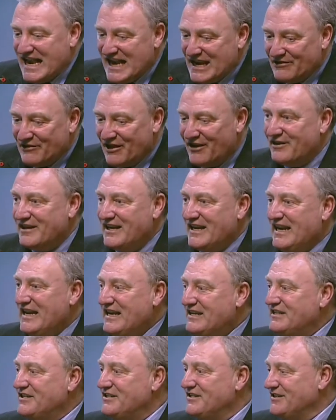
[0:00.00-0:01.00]

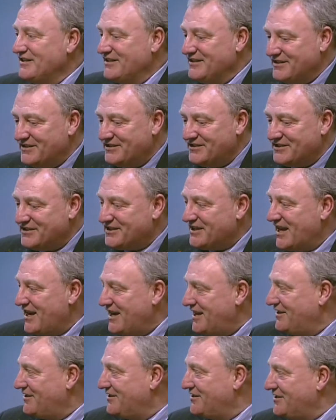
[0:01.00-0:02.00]
it isn't to
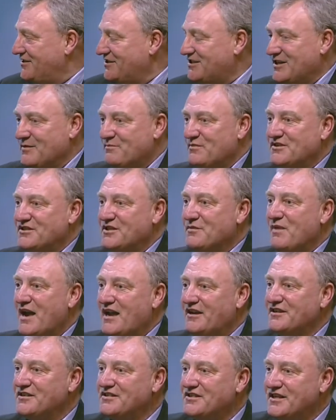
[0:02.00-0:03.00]
say that a SIP is the
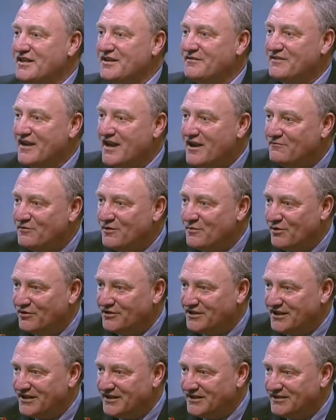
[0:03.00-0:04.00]
panacea for
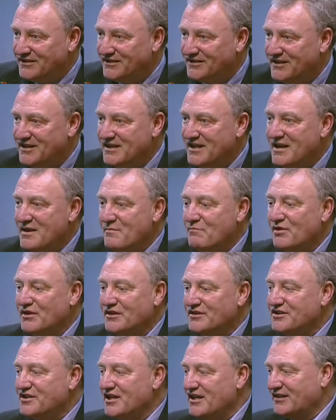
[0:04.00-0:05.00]
everybody,
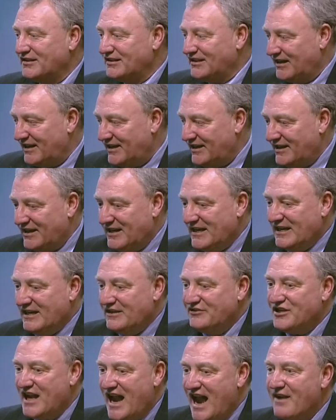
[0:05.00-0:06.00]
but certainly
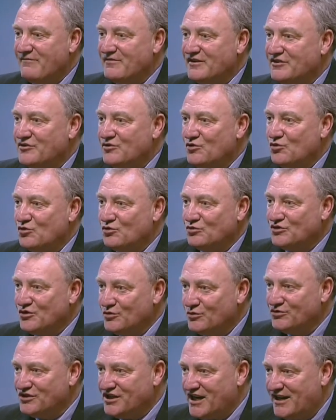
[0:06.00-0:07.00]
to have in your
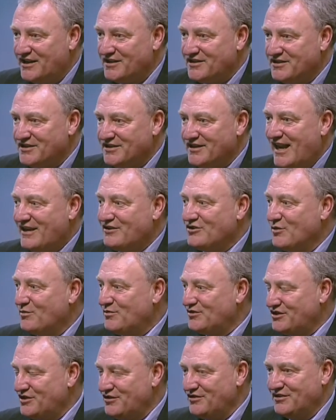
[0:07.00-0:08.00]
tool chest that
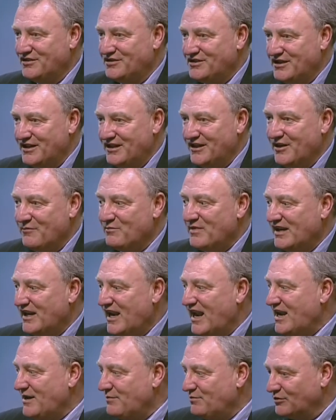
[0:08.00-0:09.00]
opportunity of being
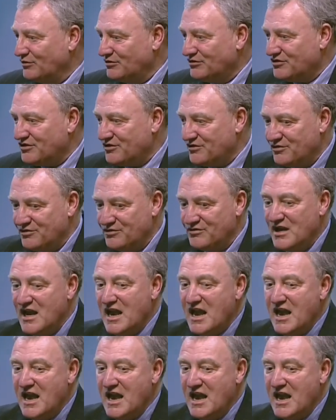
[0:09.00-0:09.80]
able to